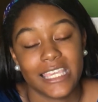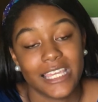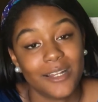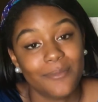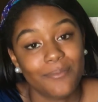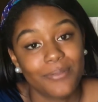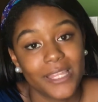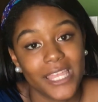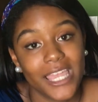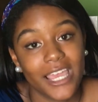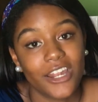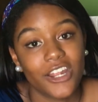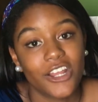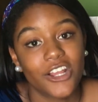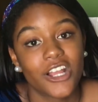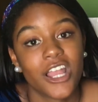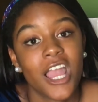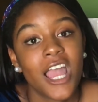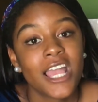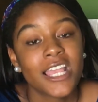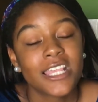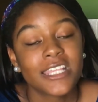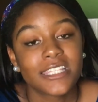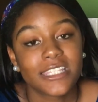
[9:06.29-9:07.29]
Get a
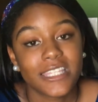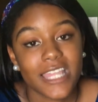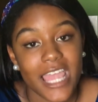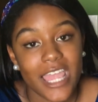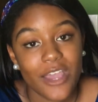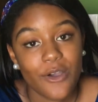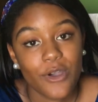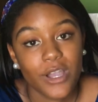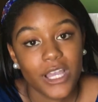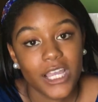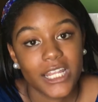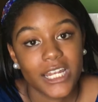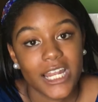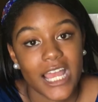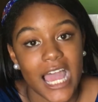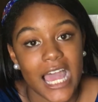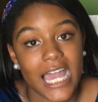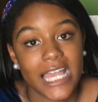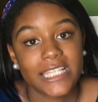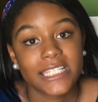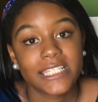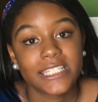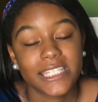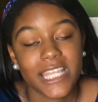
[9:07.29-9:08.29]
planner, stay
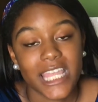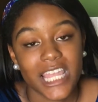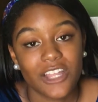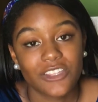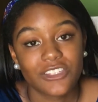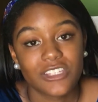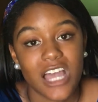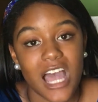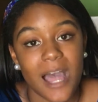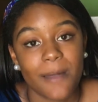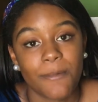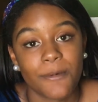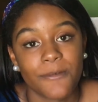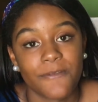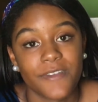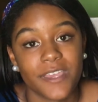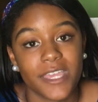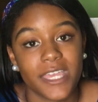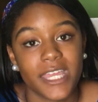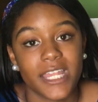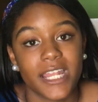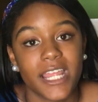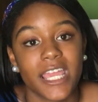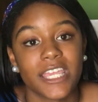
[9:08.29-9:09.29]
organized, stay on top of
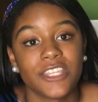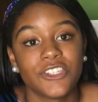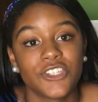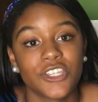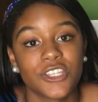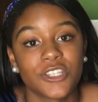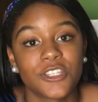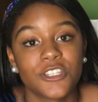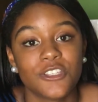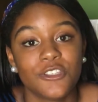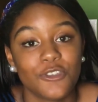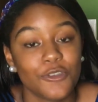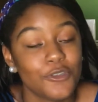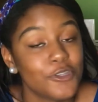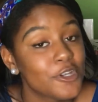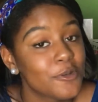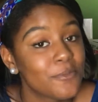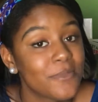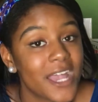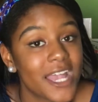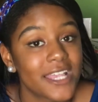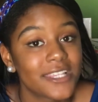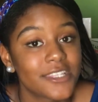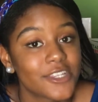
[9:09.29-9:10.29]
it, and just do
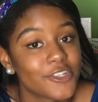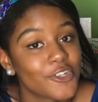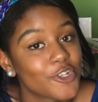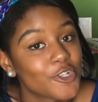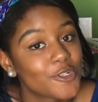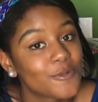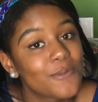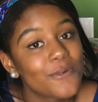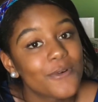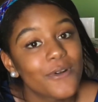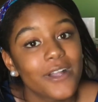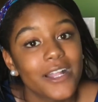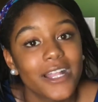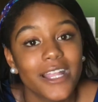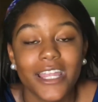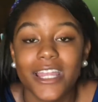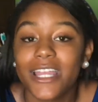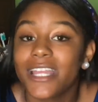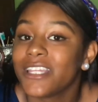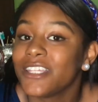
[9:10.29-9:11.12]
your best in your sport,